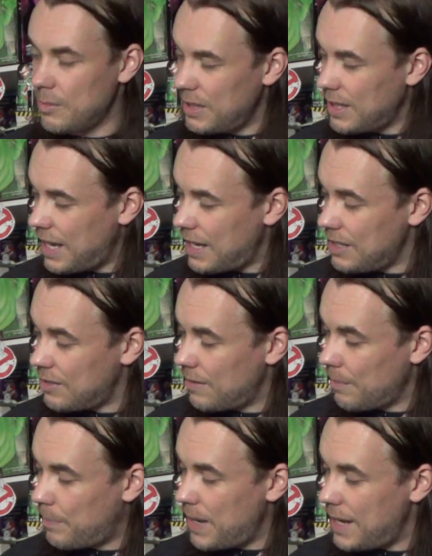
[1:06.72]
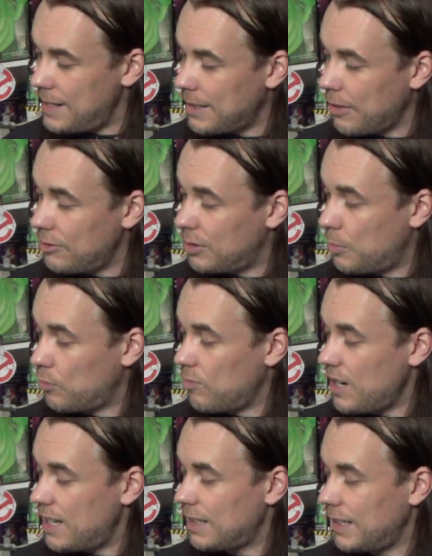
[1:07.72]
I mean, that is barely noticeable
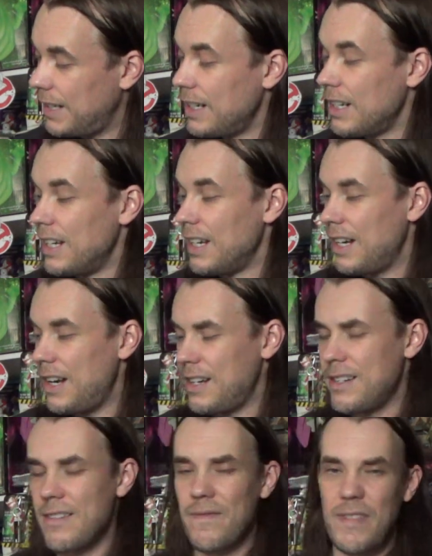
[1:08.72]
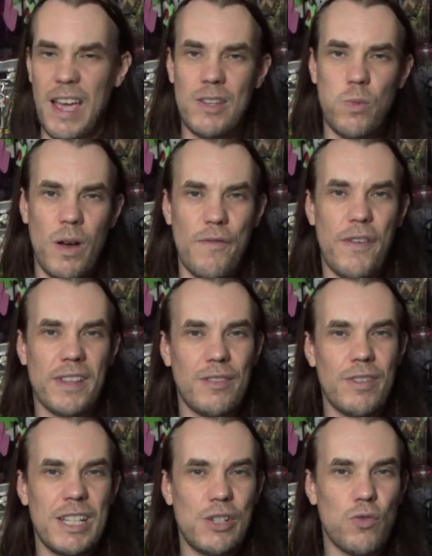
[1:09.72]
really, and that is one thing that
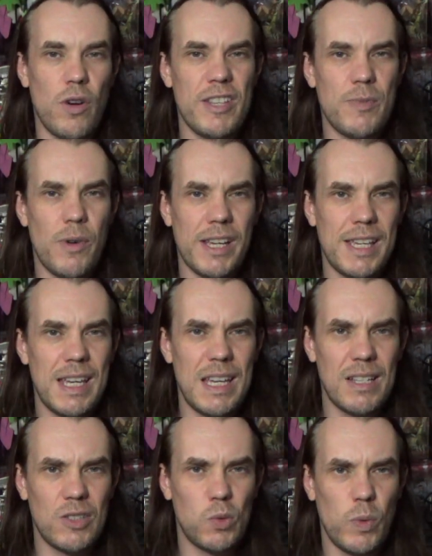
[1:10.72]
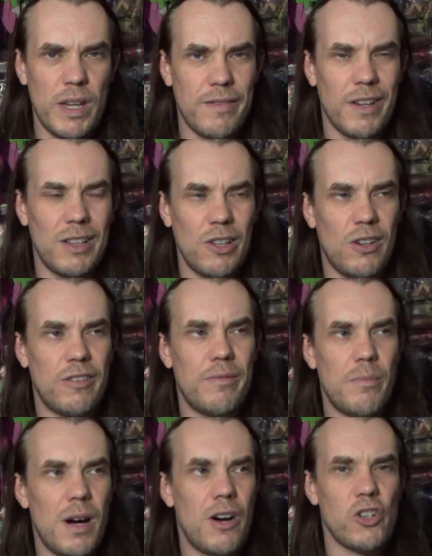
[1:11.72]
really grinds my gears with a lot of
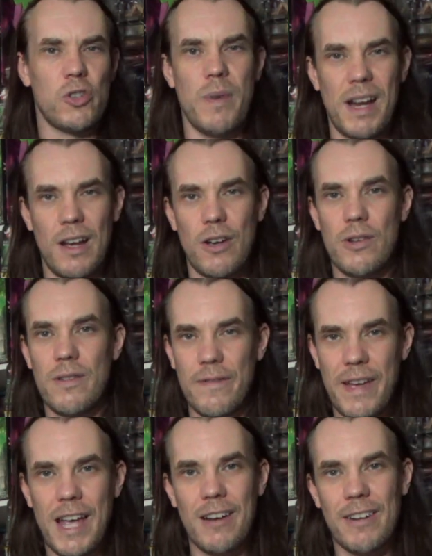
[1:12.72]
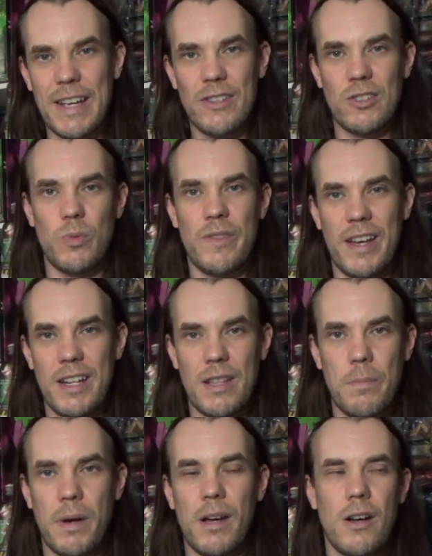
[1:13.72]
Marshmallow variants we've had in
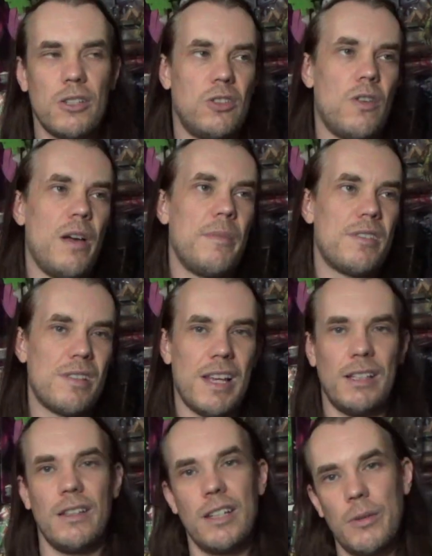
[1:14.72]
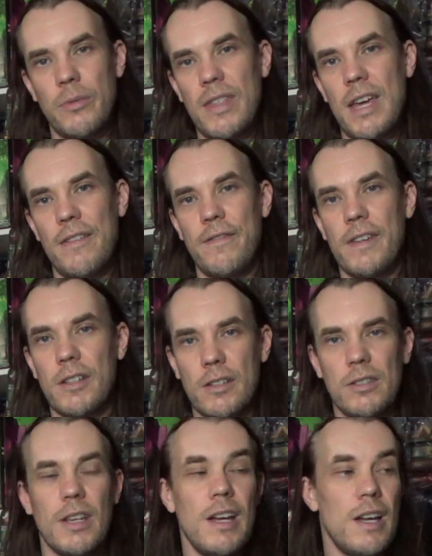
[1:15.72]
the past. Diamond Select did it with their
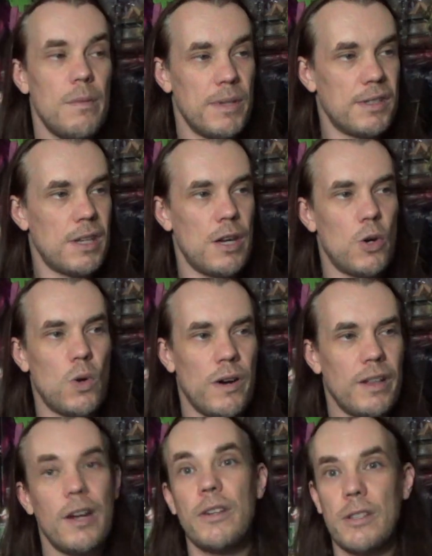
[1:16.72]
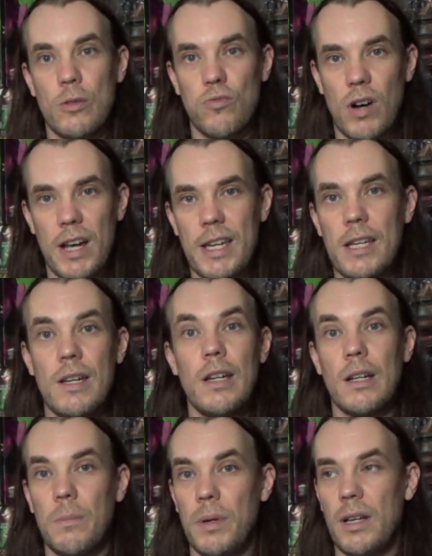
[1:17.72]
figures. Mattel, they only did Ray,
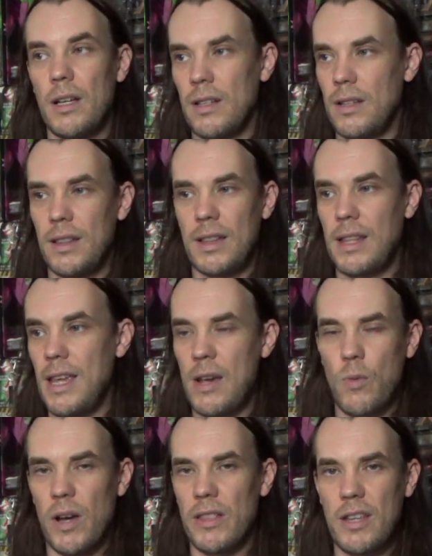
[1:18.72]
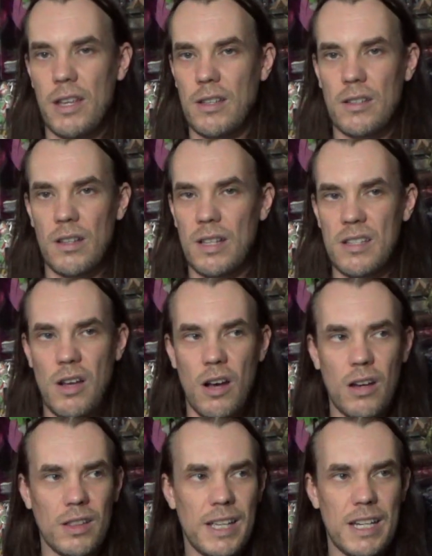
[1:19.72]
but their one, there's
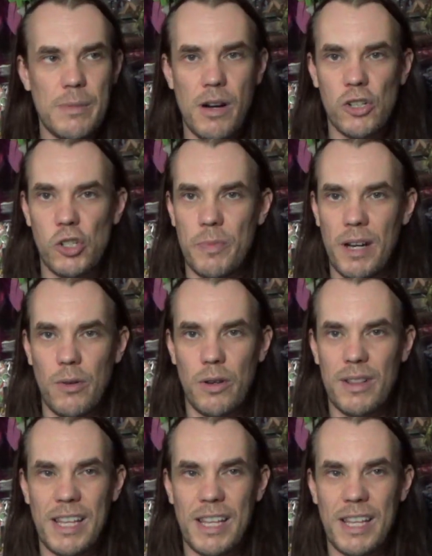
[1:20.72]
hardly any Marshmallow on it.